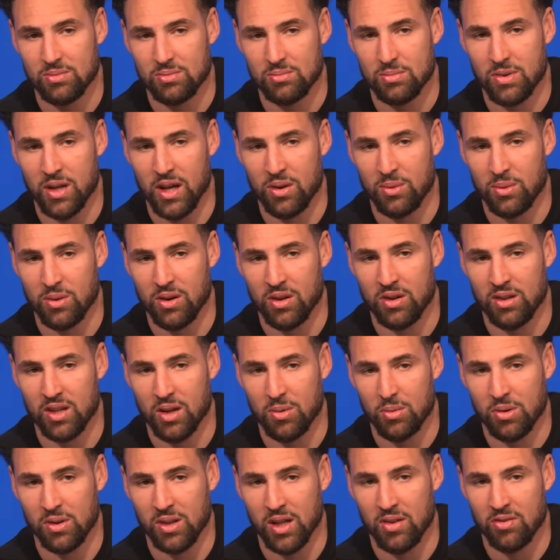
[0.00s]
man wearing a
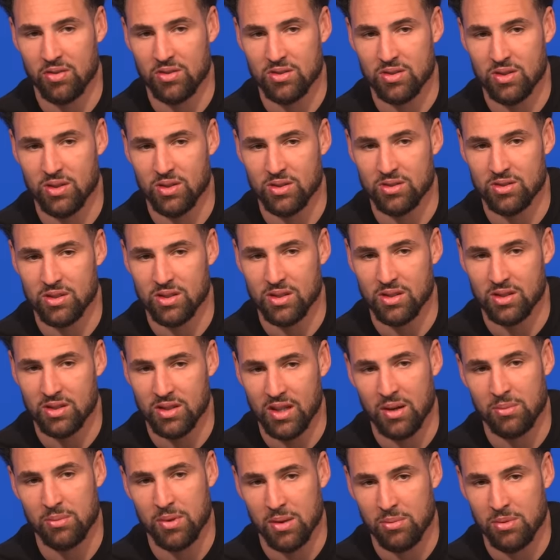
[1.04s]
number 11 jersey.
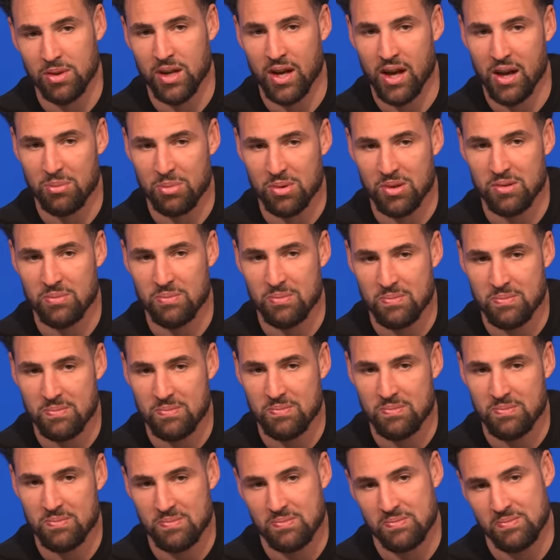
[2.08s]
That made me happy,
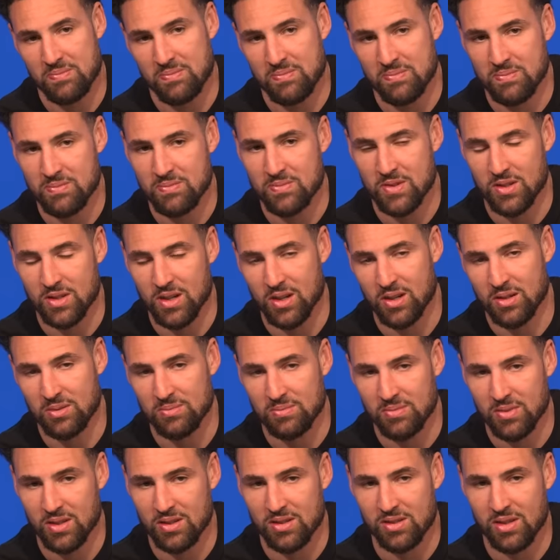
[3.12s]
you know,
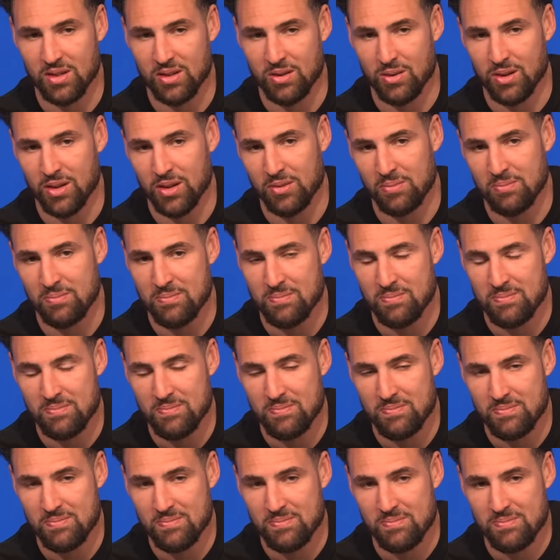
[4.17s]
considering
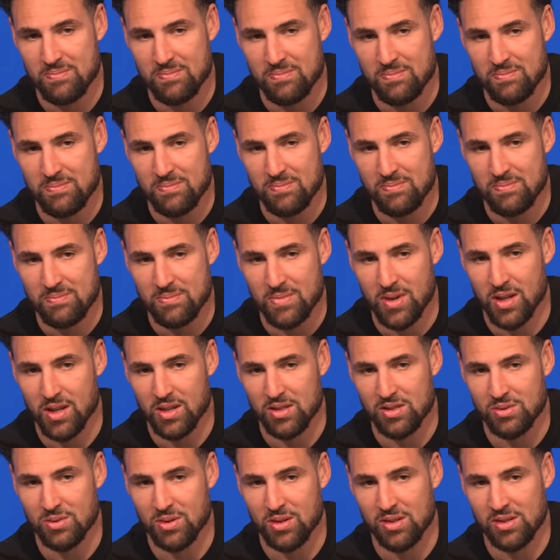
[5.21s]
my
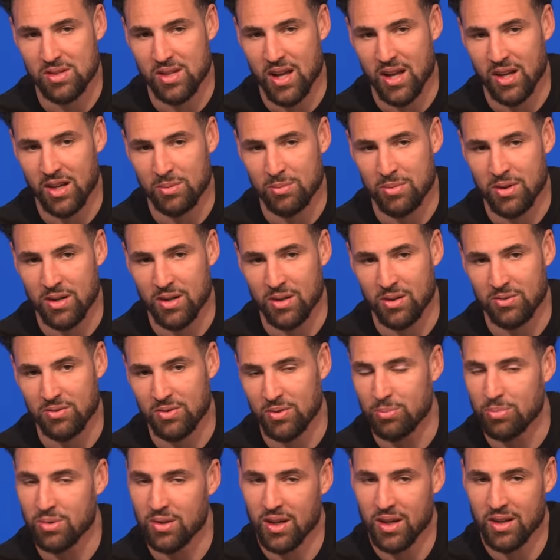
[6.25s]
history in Sacramento
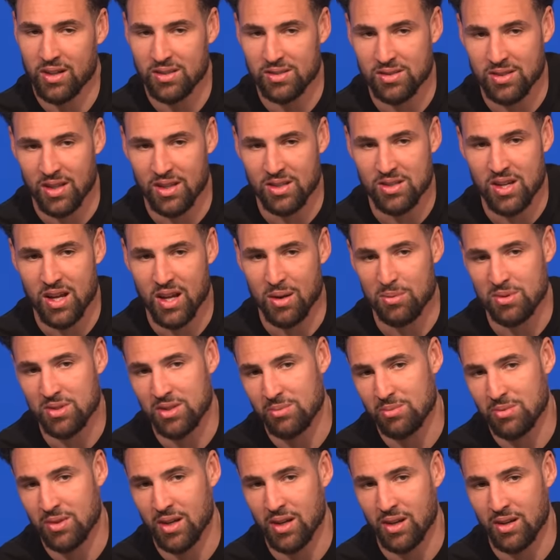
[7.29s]
from playing a state
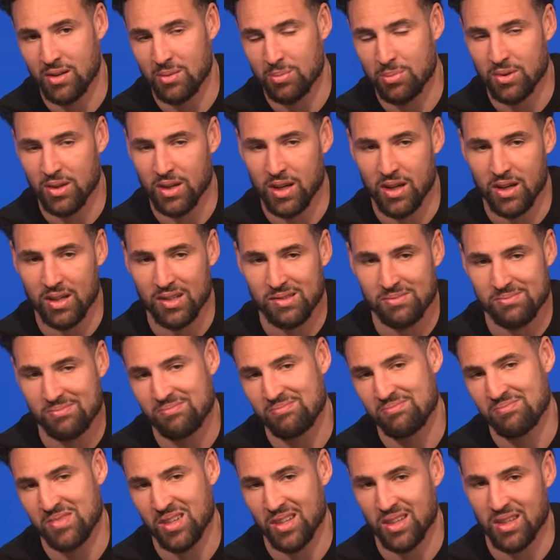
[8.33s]
championship there to playing
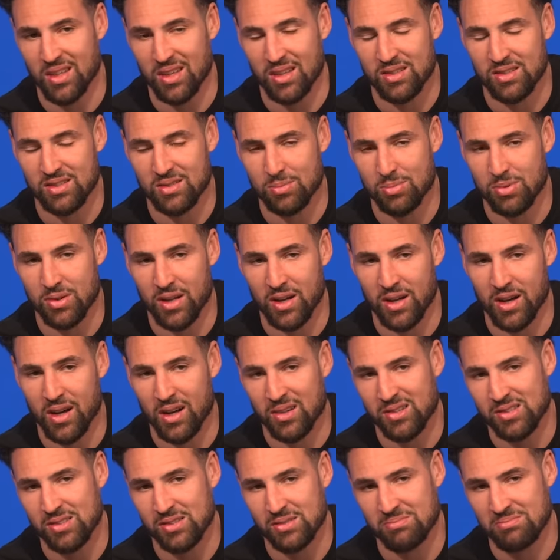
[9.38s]
the Kings in the
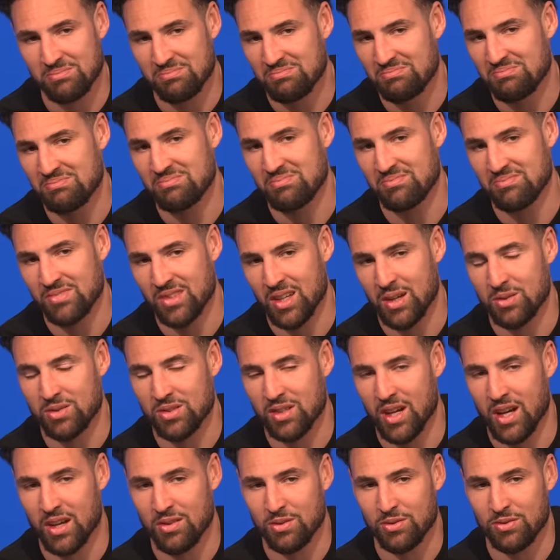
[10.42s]
playoffs. That was
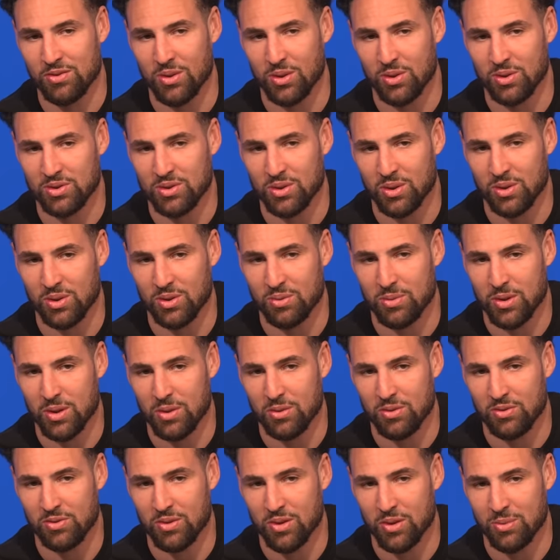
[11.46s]
kind of a full circle
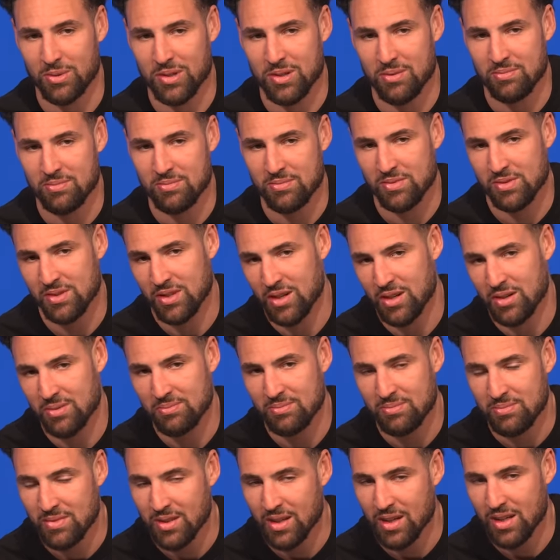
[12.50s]
moment for me. So
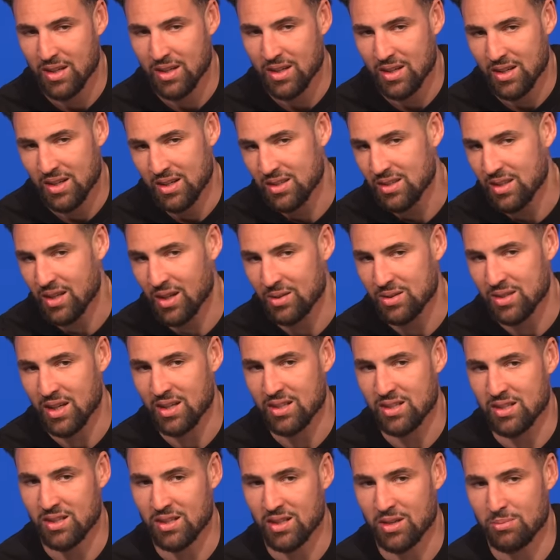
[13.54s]
that was
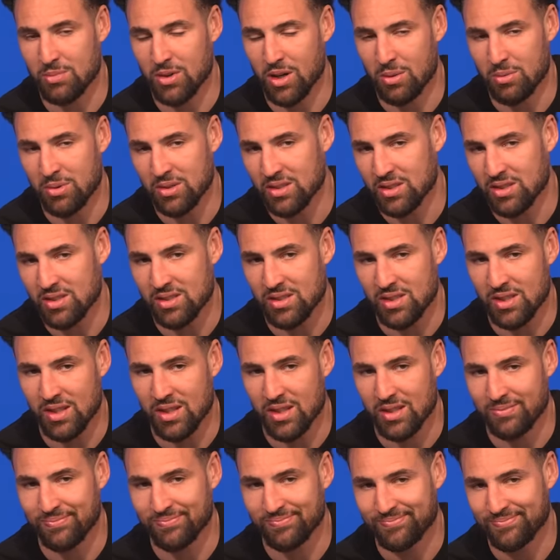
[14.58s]
actually a good moment just
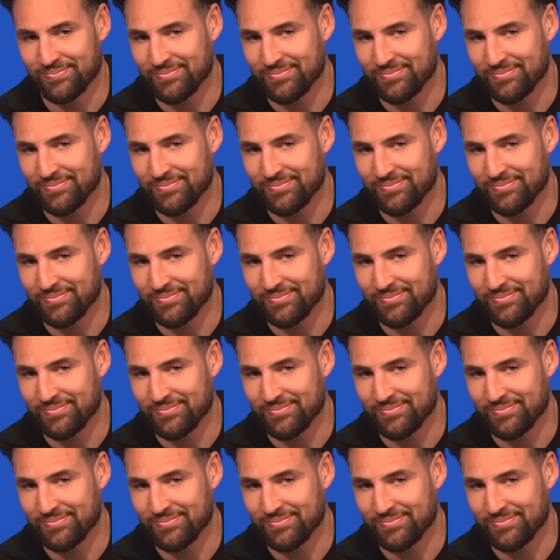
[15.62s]
seeing